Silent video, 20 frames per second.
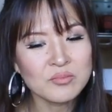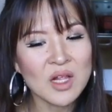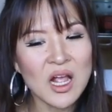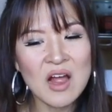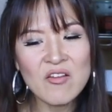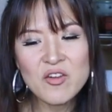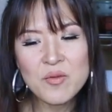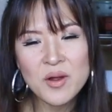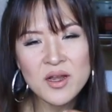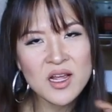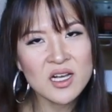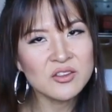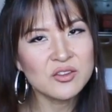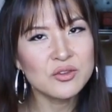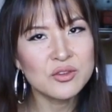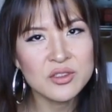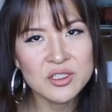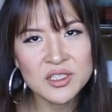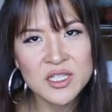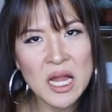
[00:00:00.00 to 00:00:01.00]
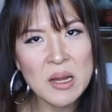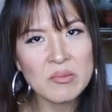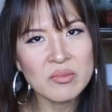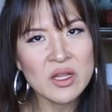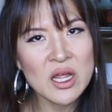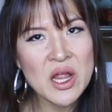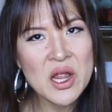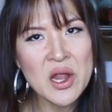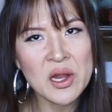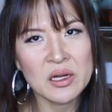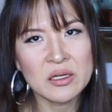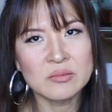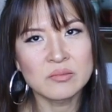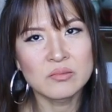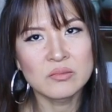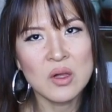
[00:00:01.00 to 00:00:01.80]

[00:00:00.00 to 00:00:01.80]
everybody has to do the same thing.